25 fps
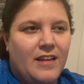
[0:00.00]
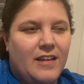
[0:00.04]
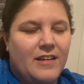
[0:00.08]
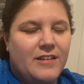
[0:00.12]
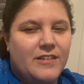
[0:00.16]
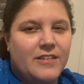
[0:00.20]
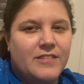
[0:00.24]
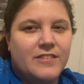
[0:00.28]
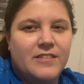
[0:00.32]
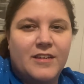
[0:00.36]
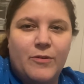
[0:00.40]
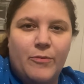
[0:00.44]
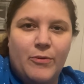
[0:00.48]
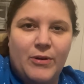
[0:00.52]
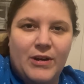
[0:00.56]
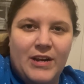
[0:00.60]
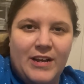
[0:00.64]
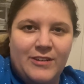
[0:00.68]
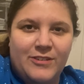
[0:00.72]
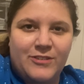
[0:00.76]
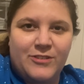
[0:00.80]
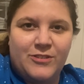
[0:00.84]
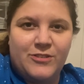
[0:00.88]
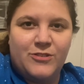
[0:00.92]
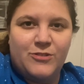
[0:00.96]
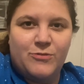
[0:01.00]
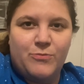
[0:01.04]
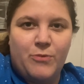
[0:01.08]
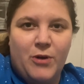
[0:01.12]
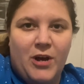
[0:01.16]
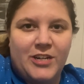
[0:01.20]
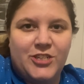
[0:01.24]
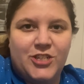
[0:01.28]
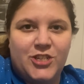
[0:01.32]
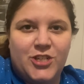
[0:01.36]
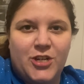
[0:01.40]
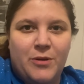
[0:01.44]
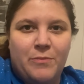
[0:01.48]
does anyone else
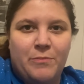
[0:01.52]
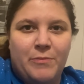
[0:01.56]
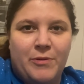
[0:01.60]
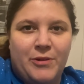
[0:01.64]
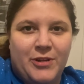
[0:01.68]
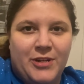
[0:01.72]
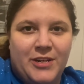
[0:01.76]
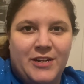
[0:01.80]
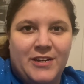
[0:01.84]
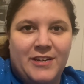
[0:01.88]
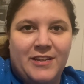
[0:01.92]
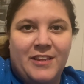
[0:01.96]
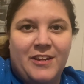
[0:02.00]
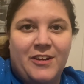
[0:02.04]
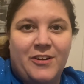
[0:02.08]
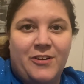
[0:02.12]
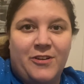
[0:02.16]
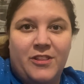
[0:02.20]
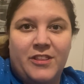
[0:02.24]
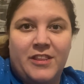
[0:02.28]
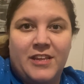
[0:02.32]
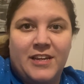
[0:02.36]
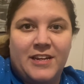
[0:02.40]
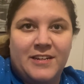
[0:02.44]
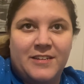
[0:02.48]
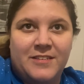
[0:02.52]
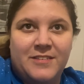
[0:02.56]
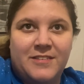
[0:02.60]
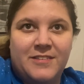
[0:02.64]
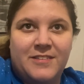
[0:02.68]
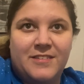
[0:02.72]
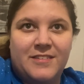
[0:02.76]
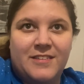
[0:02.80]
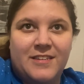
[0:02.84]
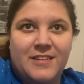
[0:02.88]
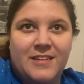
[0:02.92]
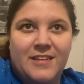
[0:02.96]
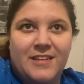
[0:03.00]
watch A Million Little
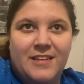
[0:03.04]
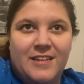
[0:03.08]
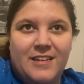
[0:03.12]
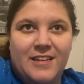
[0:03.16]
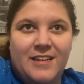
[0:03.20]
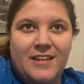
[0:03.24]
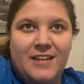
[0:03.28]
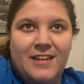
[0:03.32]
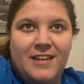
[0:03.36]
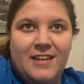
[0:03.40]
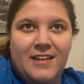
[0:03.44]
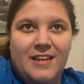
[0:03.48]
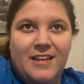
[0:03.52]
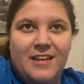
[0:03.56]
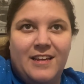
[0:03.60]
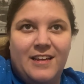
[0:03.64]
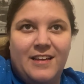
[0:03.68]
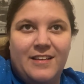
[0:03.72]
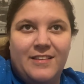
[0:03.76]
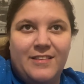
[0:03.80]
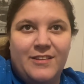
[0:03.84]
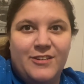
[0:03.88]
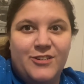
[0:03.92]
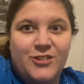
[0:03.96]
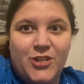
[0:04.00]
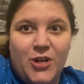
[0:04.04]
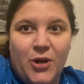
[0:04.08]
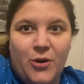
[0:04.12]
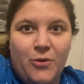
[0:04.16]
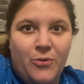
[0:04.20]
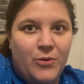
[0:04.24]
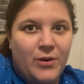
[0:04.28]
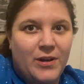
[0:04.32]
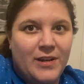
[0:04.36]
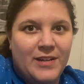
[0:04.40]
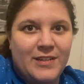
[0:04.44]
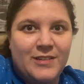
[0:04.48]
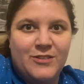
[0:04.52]
Things? The
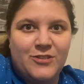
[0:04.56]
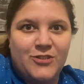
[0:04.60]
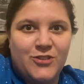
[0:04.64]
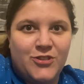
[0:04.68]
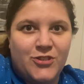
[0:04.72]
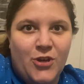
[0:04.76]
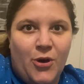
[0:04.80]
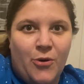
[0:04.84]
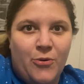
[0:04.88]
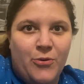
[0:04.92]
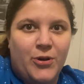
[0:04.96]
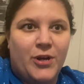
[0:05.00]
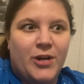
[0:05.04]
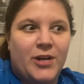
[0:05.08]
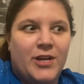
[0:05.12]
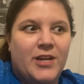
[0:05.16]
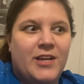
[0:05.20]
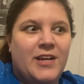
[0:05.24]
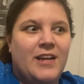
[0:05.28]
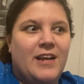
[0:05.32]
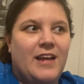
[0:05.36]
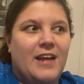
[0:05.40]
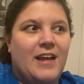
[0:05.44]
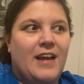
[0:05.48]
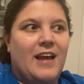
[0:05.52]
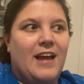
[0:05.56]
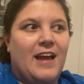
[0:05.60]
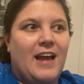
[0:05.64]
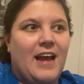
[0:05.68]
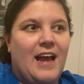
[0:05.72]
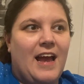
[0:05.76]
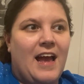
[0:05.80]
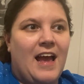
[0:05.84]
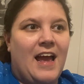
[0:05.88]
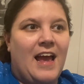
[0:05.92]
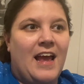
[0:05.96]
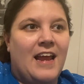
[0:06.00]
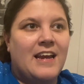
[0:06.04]
show is so good,
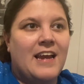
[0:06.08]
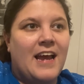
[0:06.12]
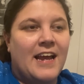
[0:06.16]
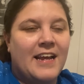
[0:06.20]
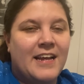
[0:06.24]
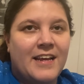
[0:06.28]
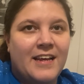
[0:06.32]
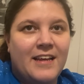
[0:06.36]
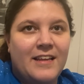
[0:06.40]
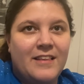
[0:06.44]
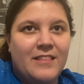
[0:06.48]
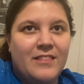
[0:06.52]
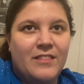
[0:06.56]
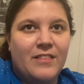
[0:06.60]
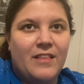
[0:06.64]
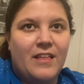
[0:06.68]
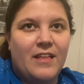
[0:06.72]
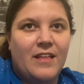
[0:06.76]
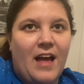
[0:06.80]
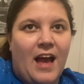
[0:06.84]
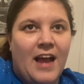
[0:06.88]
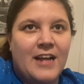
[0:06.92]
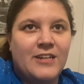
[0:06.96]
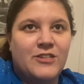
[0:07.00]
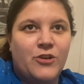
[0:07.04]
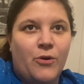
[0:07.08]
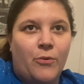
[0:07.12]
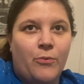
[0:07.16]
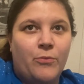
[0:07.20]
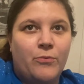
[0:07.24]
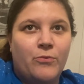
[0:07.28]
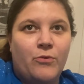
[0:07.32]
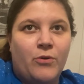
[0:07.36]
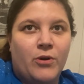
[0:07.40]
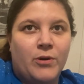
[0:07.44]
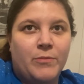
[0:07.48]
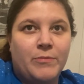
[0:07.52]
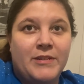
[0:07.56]
and I don't
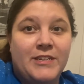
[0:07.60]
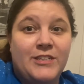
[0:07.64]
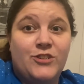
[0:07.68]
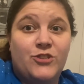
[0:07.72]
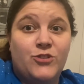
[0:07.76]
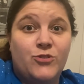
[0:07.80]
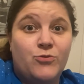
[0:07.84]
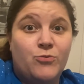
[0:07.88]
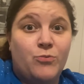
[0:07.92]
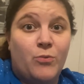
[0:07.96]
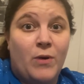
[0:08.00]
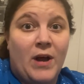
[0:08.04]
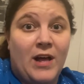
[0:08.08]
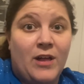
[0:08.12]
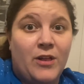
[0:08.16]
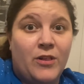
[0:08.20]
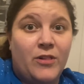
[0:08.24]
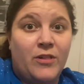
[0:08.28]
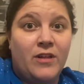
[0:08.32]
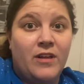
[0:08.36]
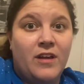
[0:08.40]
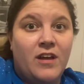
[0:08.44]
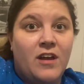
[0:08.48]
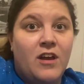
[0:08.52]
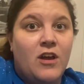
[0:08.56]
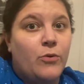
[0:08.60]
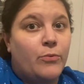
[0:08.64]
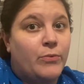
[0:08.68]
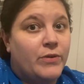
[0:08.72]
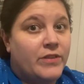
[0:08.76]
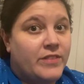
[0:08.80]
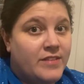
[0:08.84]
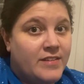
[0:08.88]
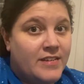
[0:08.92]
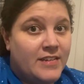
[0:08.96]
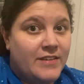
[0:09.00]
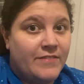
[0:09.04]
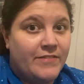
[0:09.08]
normally do well
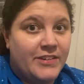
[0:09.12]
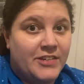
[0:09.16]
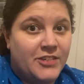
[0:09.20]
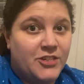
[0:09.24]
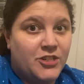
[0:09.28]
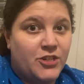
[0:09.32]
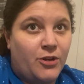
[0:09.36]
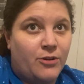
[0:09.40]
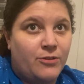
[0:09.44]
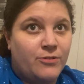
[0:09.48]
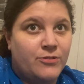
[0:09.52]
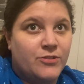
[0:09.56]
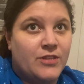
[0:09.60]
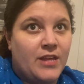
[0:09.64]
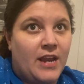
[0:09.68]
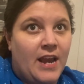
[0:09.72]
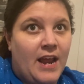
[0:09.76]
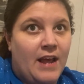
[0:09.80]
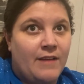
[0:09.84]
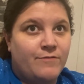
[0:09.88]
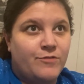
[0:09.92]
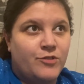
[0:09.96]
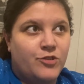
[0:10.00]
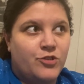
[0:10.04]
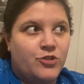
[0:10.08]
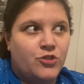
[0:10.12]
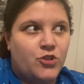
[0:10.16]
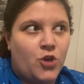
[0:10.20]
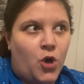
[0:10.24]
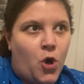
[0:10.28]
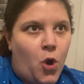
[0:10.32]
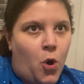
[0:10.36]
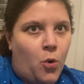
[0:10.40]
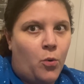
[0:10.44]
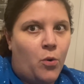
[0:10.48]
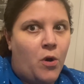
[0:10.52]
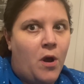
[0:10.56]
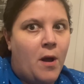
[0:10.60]
with TV shows that have
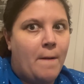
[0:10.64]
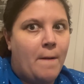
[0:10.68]
so